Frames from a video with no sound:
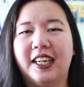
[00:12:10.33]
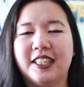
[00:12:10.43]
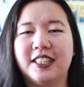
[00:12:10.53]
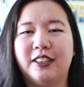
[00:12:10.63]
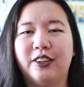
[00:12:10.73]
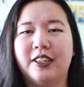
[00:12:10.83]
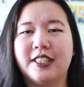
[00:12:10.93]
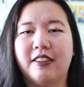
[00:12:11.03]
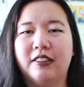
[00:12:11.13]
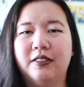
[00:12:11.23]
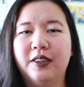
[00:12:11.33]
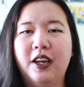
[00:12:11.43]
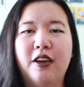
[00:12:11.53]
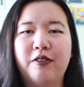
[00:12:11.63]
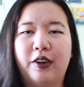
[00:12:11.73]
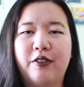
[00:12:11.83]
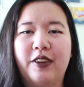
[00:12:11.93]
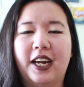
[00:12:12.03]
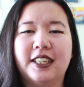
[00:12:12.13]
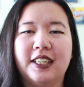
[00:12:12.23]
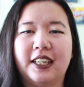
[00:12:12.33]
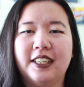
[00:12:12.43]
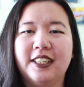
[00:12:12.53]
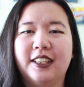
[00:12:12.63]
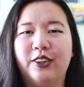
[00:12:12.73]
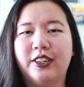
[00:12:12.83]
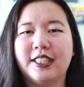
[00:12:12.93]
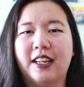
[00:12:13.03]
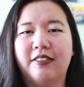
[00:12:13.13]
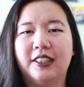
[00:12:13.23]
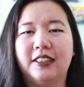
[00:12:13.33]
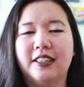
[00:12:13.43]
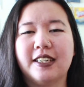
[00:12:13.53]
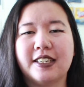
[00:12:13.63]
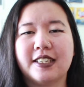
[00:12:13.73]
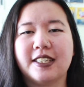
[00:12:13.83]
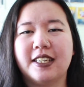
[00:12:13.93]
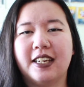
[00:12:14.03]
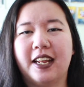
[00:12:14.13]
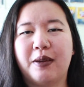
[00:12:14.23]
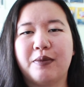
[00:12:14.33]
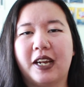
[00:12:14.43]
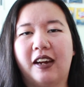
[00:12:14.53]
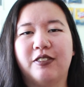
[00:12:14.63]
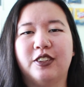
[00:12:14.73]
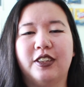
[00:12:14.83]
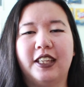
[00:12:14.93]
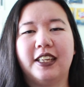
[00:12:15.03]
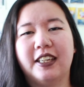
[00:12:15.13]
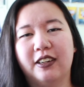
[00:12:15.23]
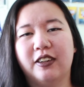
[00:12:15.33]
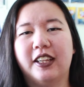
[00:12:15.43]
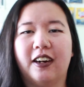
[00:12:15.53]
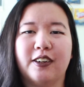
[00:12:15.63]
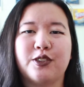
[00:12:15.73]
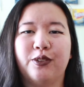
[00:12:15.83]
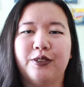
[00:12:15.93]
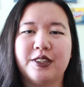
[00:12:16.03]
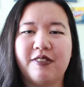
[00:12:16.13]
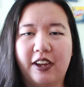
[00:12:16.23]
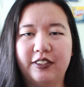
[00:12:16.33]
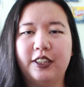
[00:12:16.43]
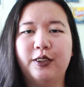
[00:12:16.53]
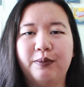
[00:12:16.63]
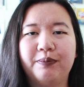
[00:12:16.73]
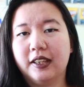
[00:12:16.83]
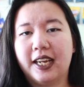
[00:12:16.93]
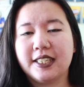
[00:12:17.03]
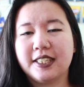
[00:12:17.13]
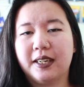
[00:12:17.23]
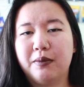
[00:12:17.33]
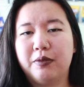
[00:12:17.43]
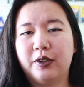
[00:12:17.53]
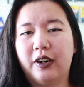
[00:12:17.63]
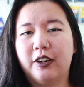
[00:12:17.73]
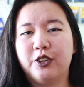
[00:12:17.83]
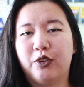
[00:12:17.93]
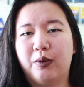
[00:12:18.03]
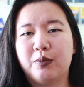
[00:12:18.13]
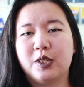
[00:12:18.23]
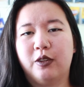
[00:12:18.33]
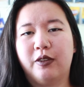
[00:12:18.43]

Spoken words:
1837. Fun fact, 1837 is named after the year that our school was founded. Last up for our dorms